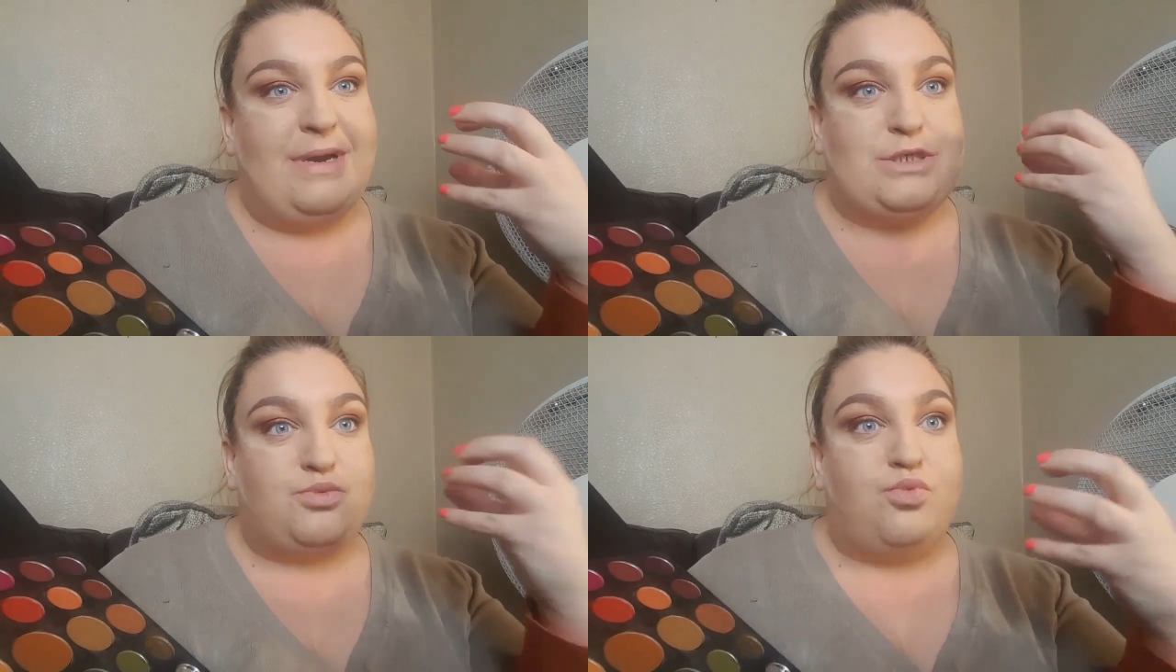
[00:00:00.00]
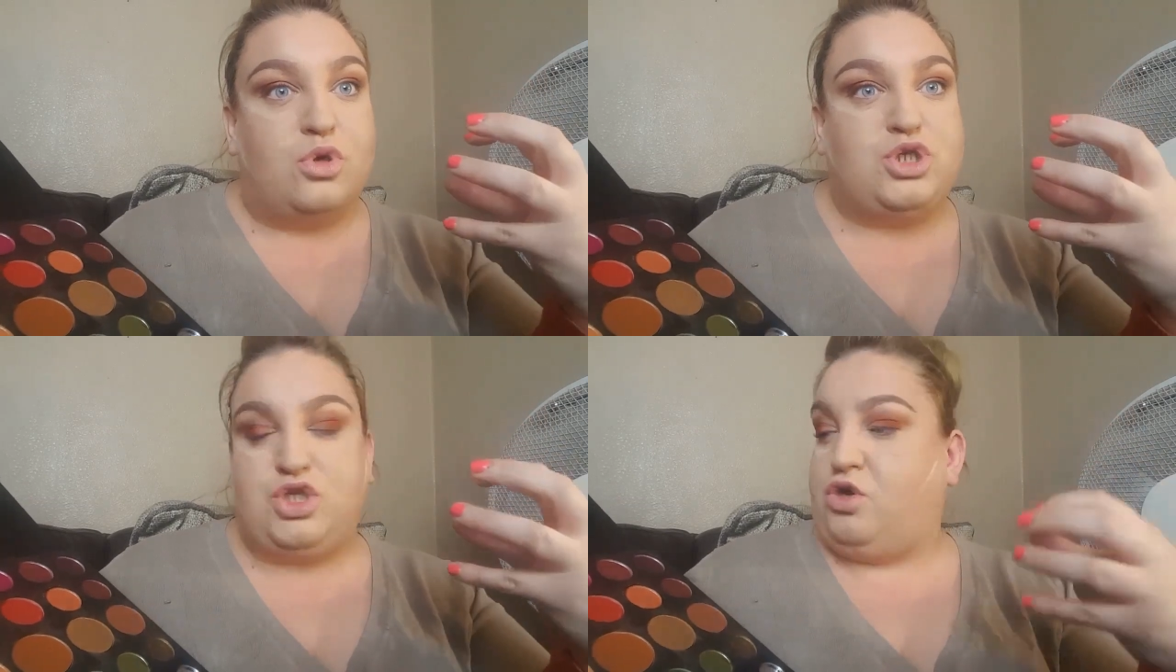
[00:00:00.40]
orange
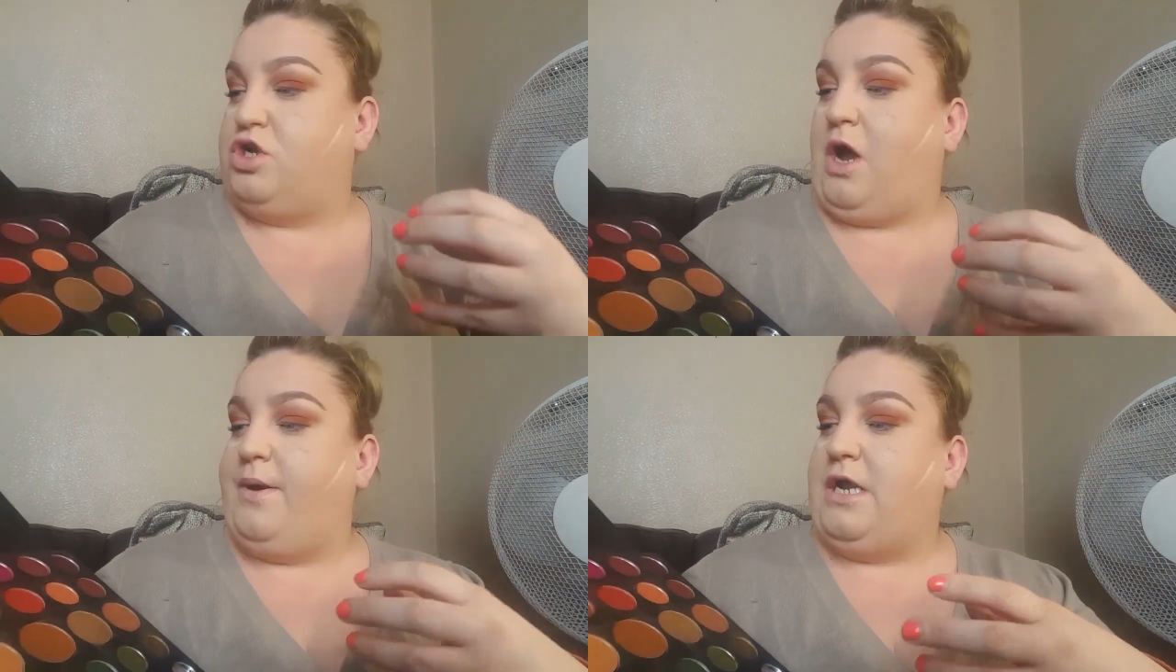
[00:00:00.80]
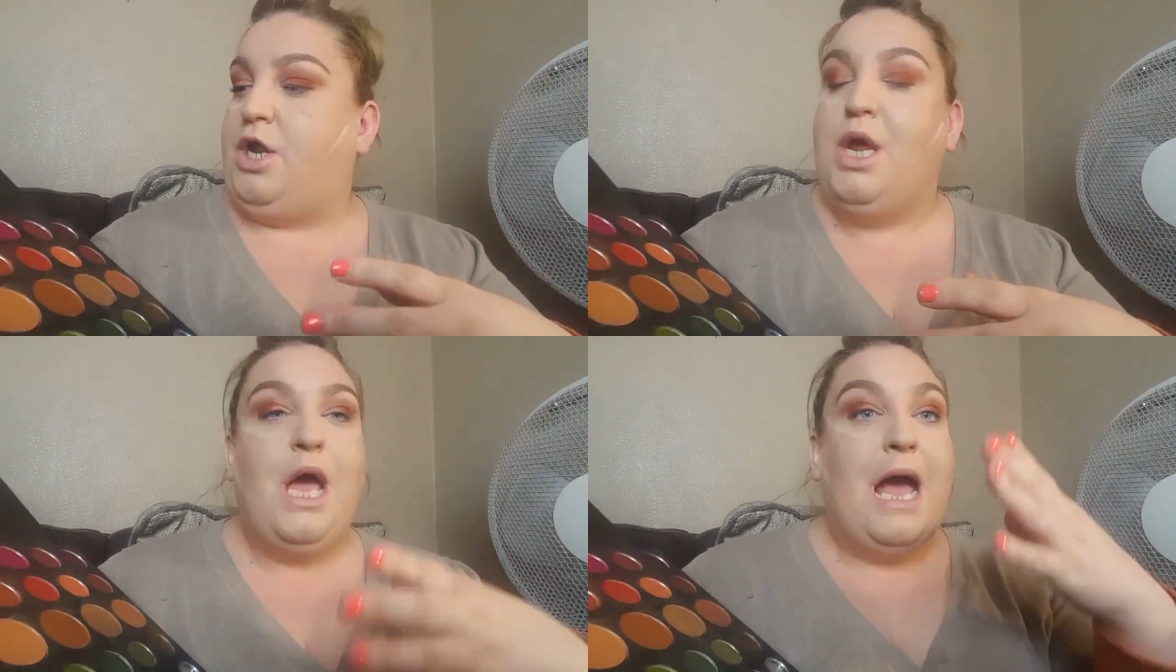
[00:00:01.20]
rust colour going
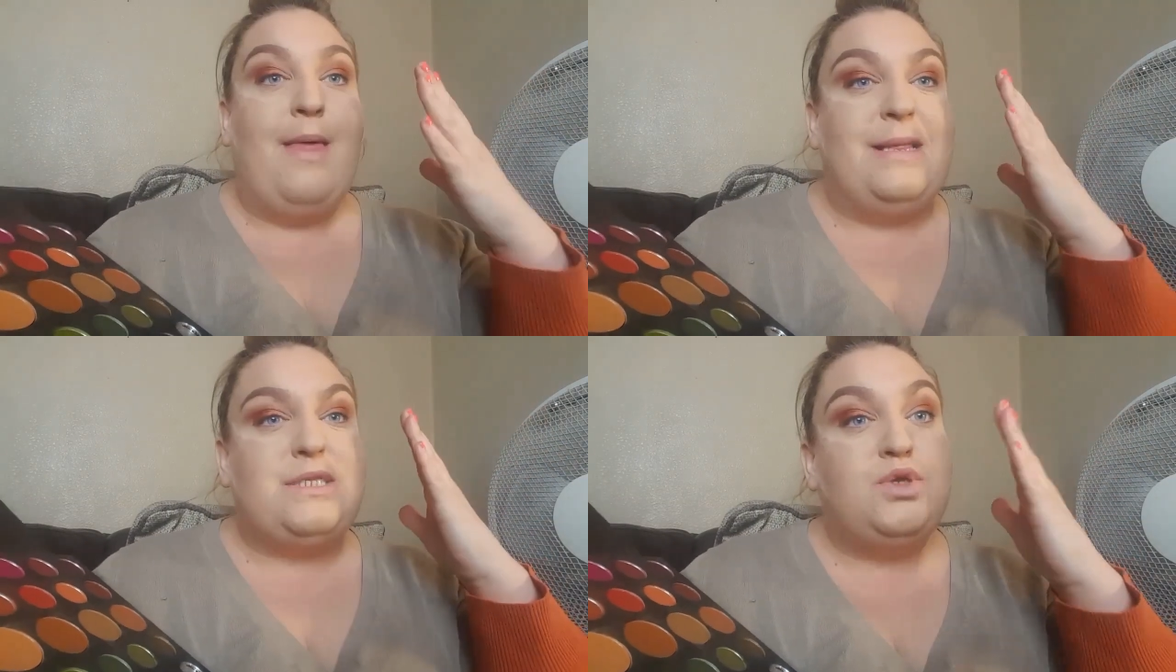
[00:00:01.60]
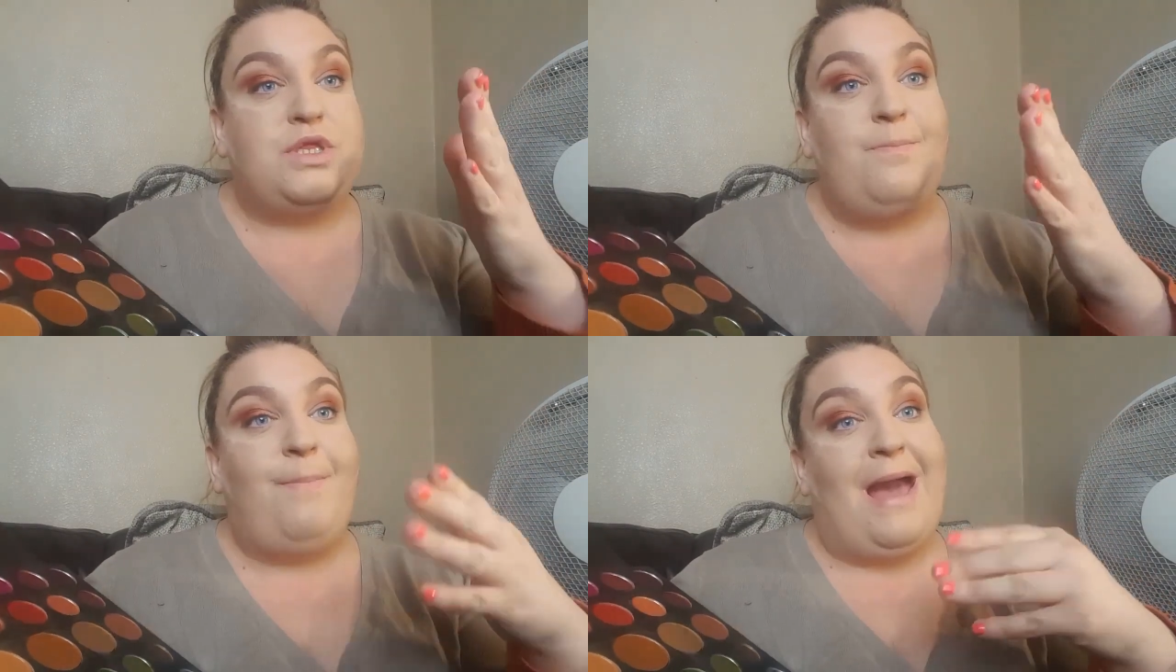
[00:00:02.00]
on, and there's
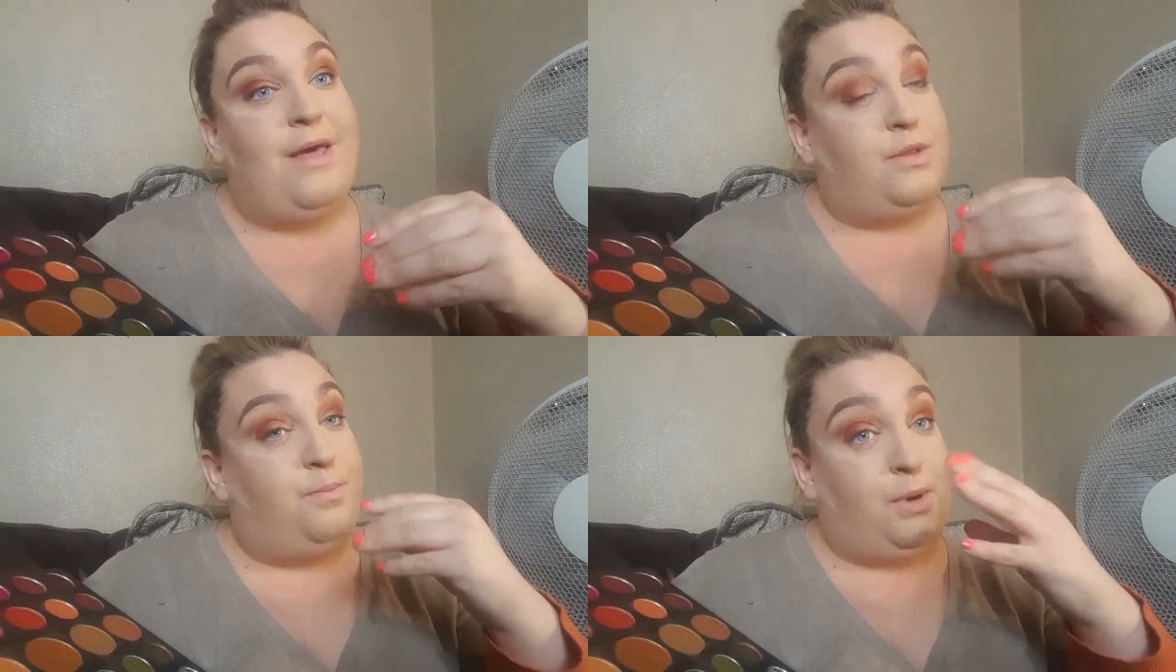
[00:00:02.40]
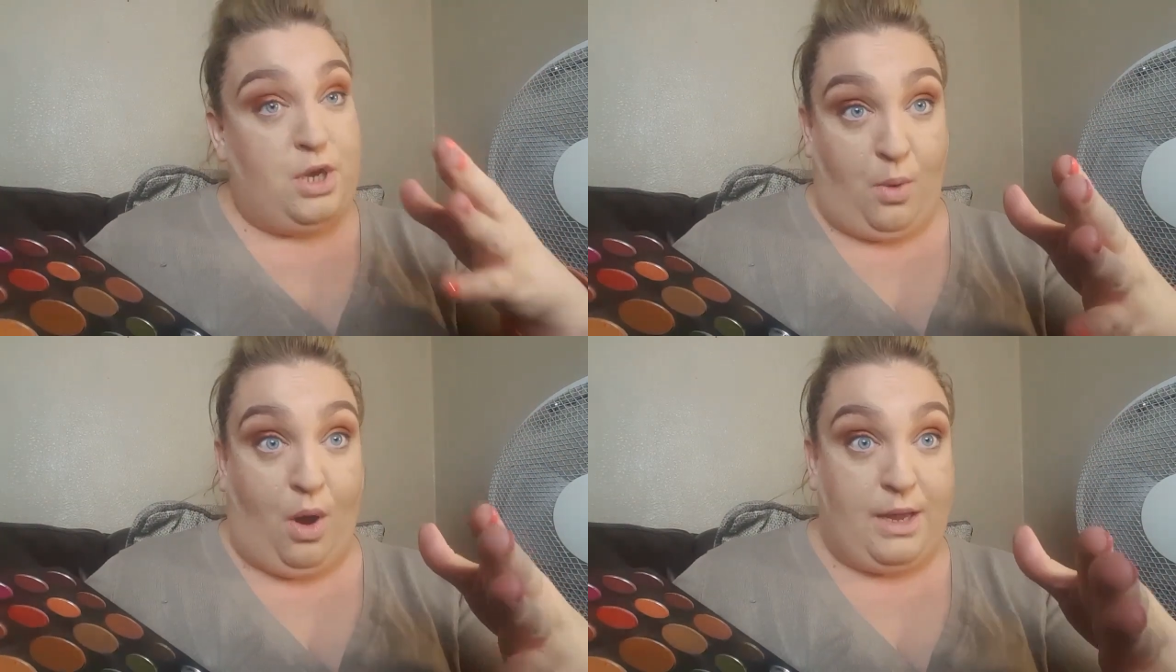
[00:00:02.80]
nothing better than
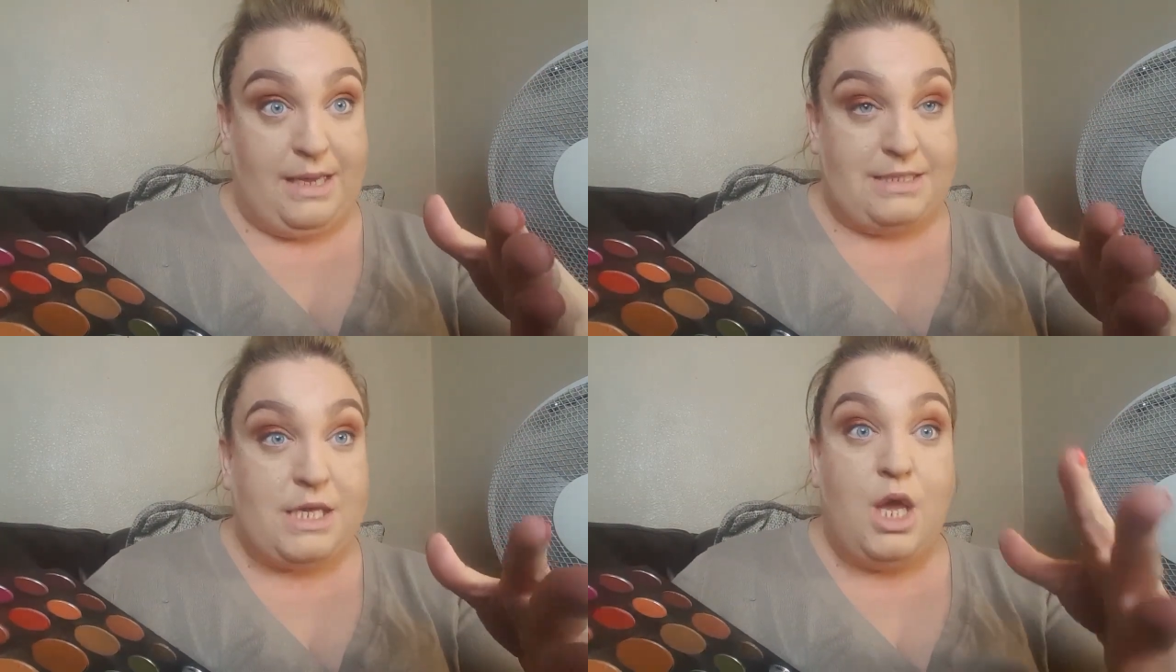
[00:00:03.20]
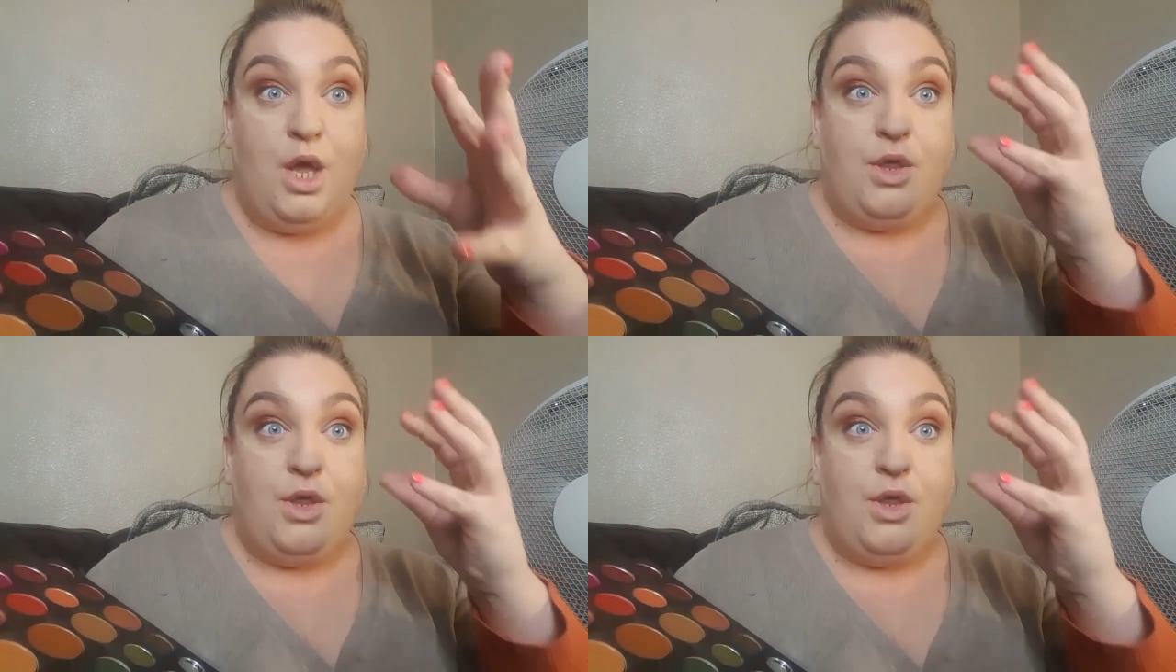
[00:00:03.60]
blue eyes